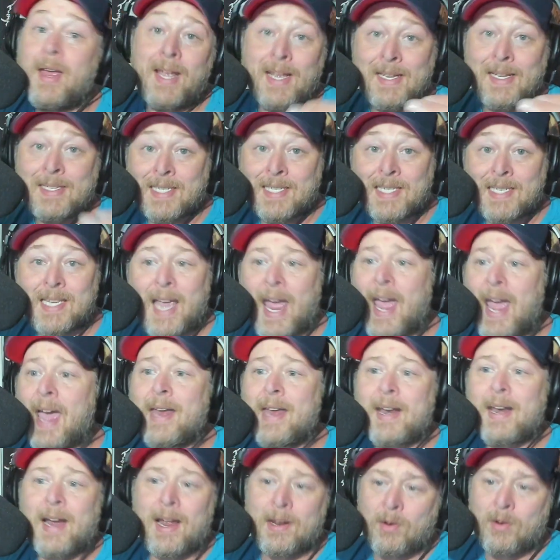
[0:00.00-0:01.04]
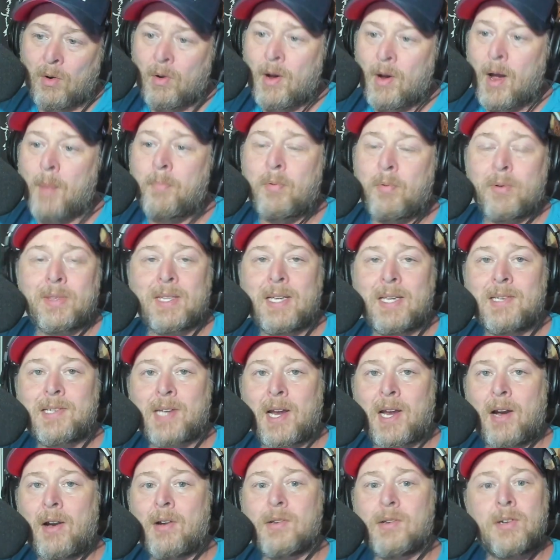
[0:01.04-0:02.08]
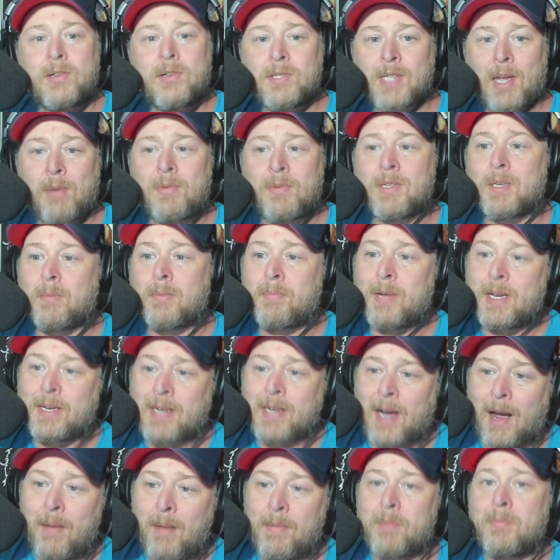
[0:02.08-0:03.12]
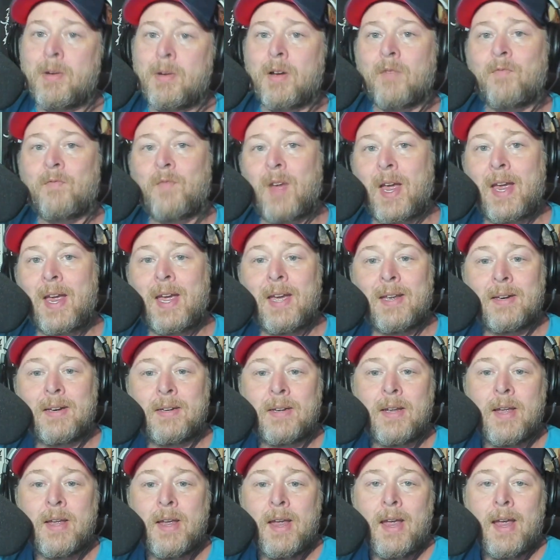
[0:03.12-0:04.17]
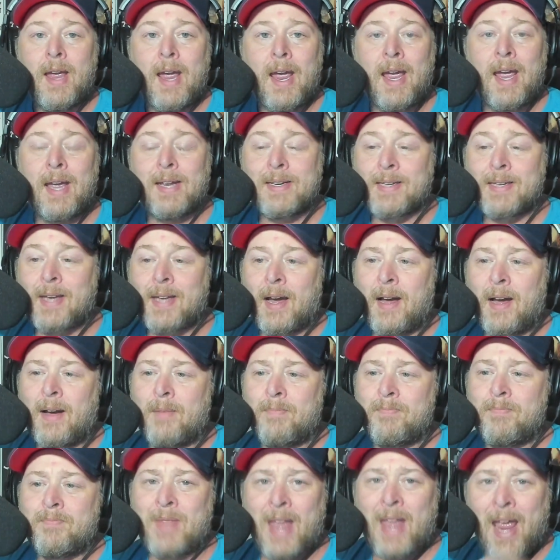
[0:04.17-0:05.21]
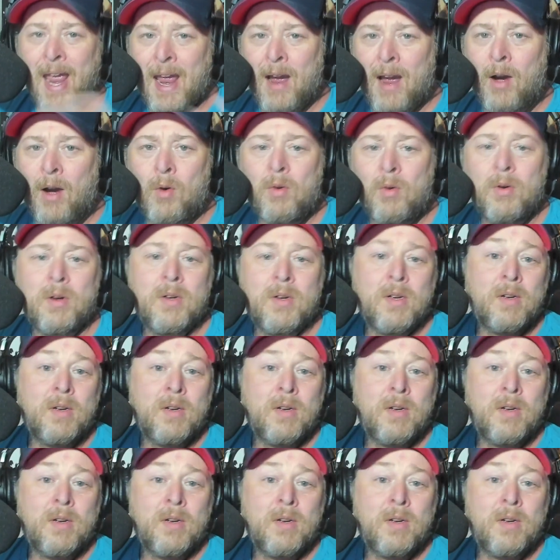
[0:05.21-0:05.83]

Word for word: It's sad. I grew up with these characters. I was a big comic book fan, and uh, now